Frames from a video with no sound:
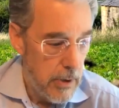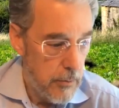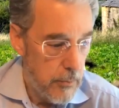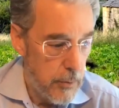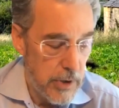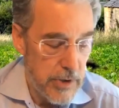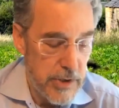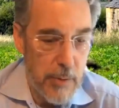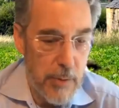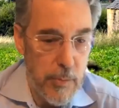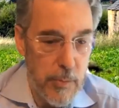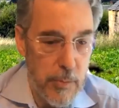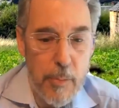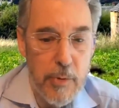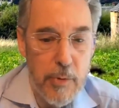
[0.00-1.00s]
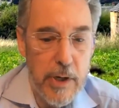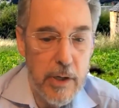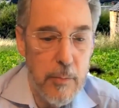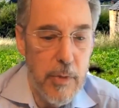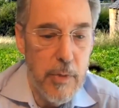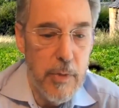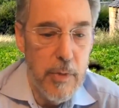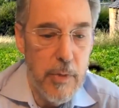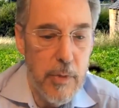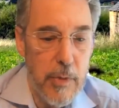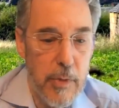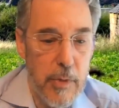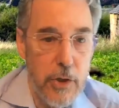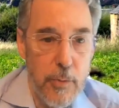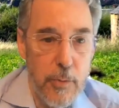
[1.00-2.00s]
for example, operate a combustion
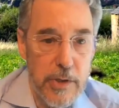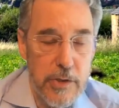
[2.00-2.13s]
turbine.